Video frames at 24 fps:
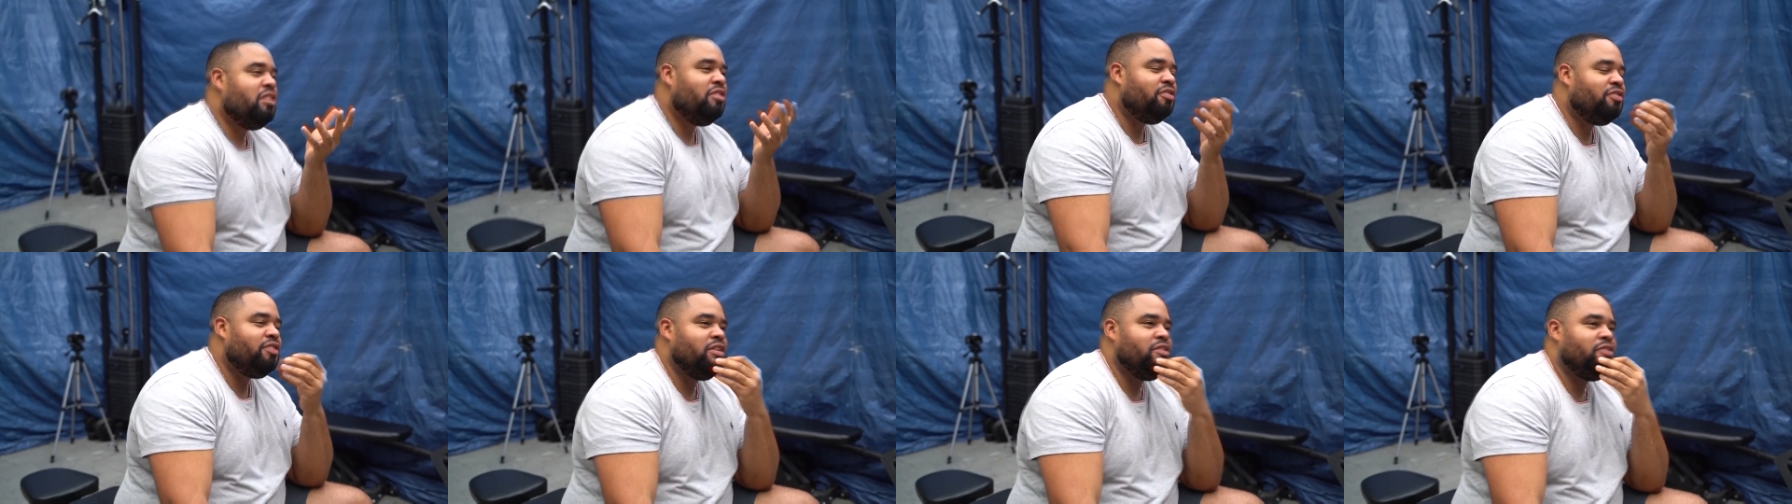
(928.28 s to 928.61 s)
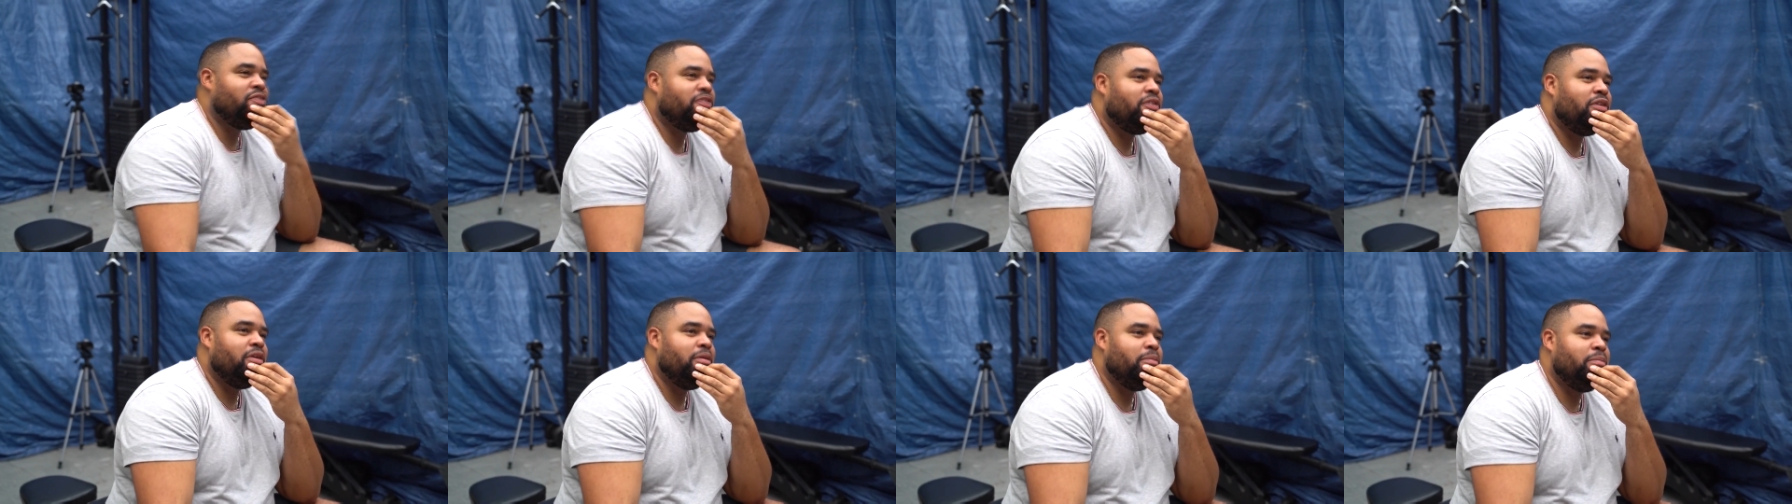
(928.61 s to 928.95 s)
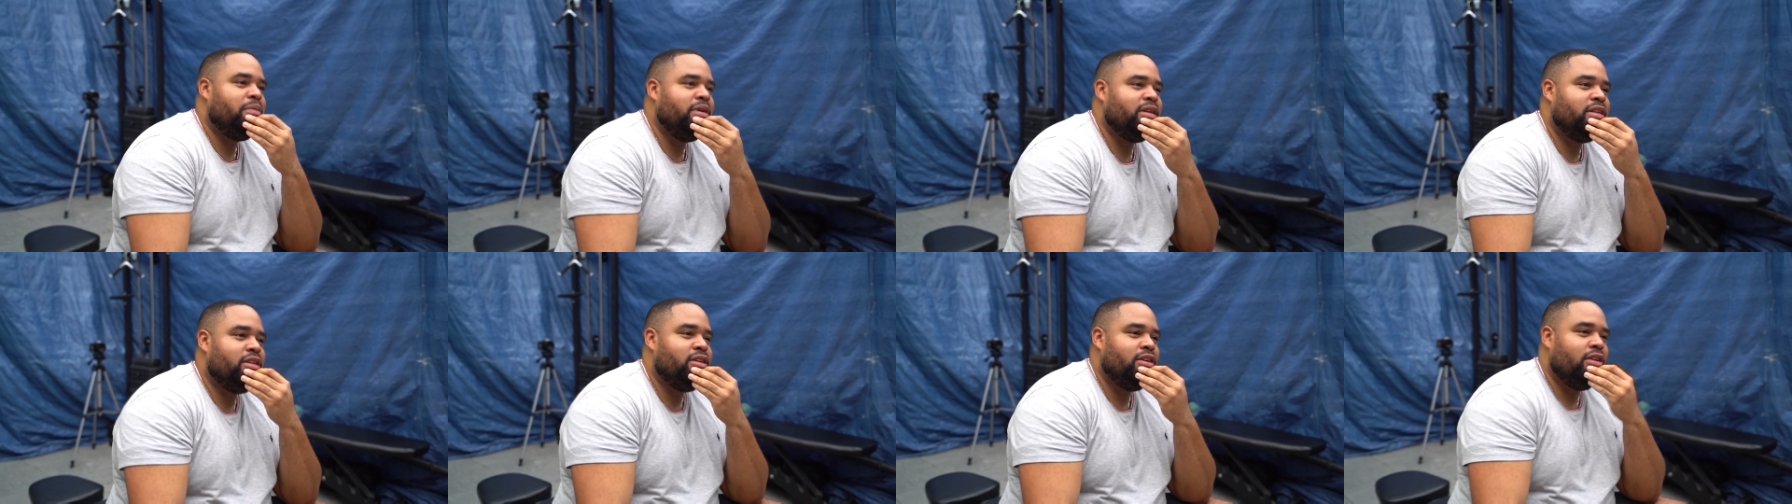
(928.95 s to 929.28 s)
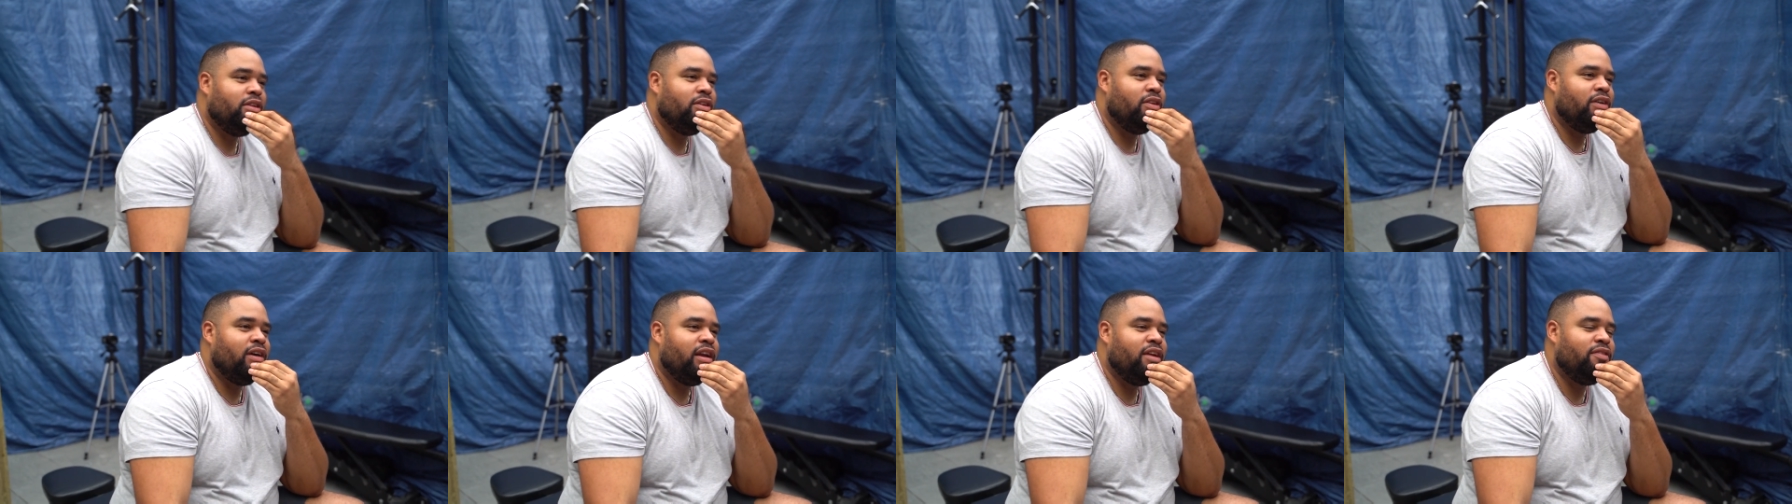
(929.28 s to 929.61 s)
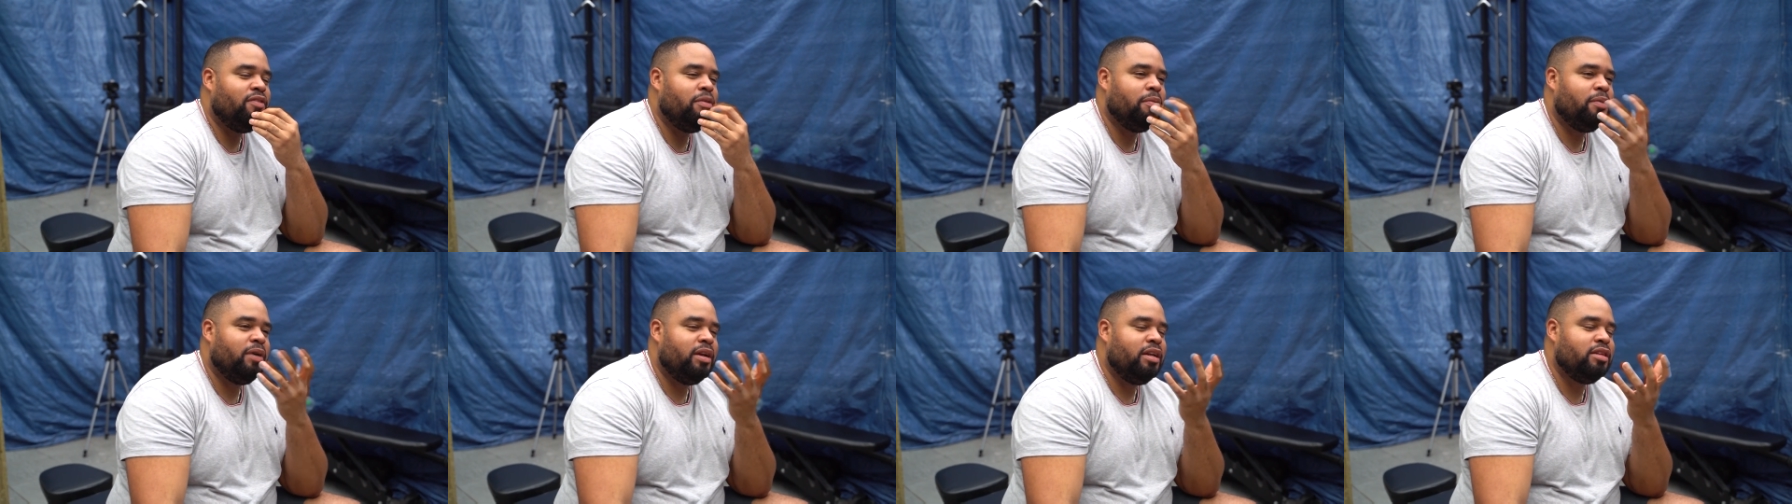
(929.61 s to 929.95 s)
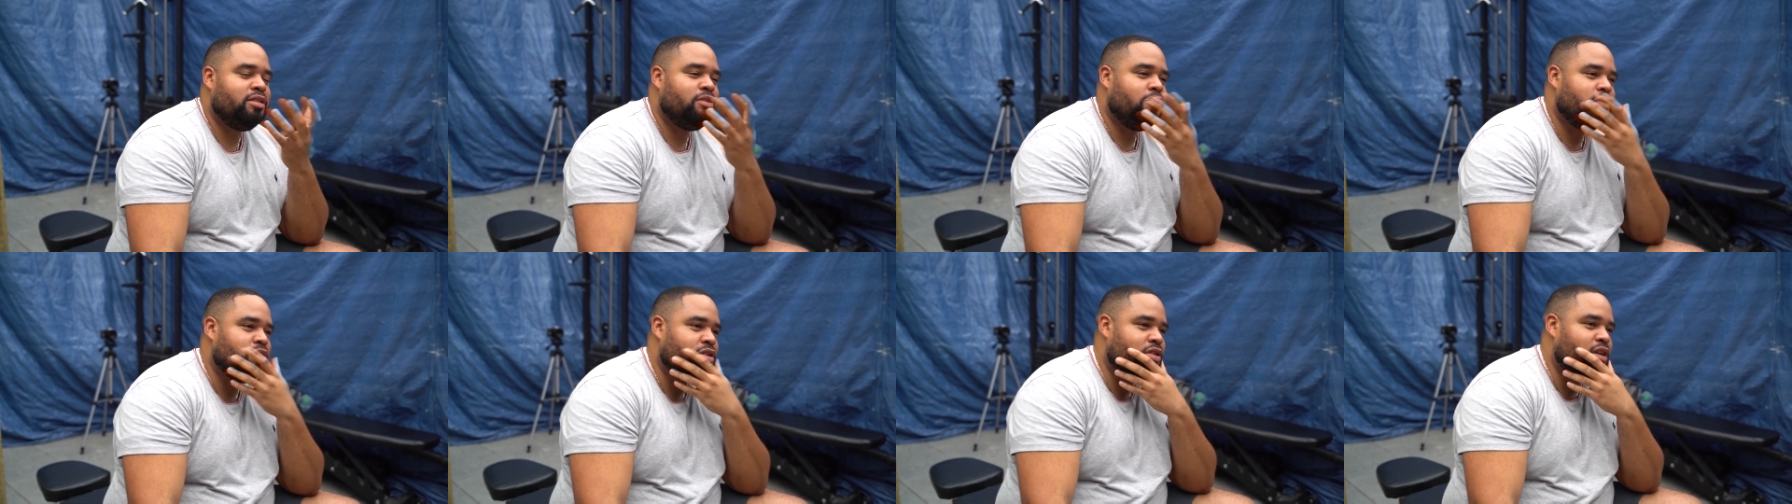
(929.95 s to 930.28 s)
different for a bit, you know. Yeah. And
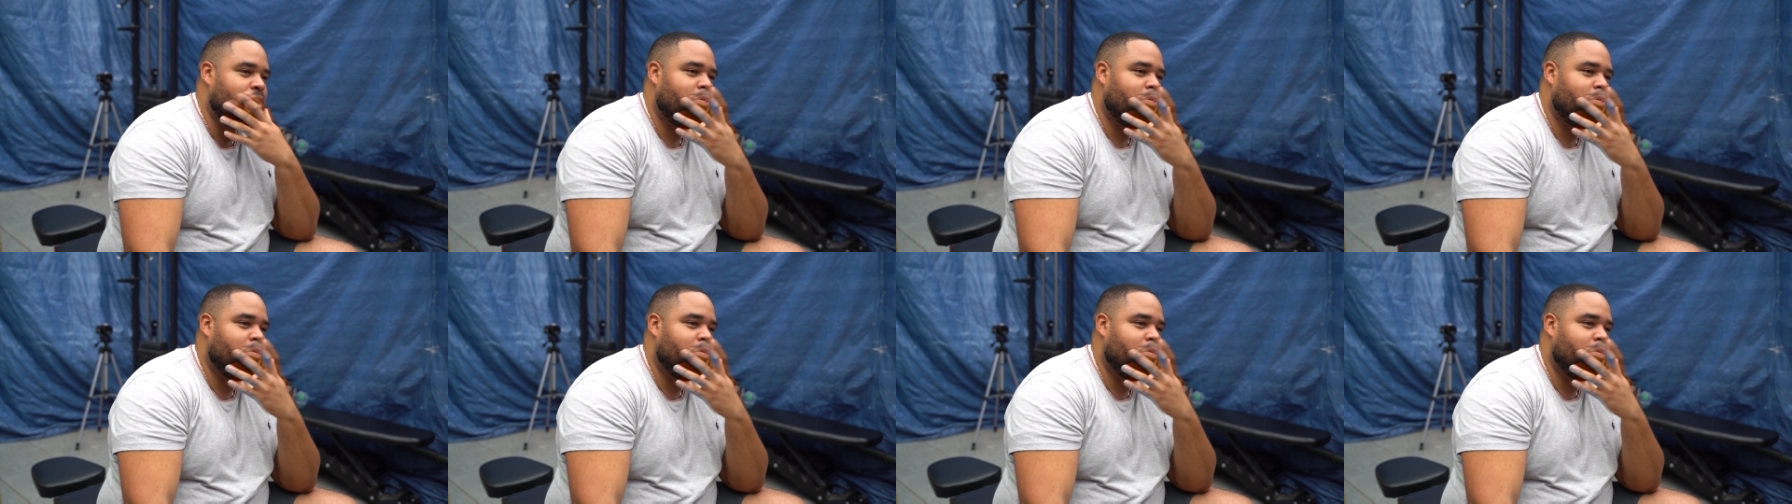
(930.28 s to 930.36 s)
everybody's always,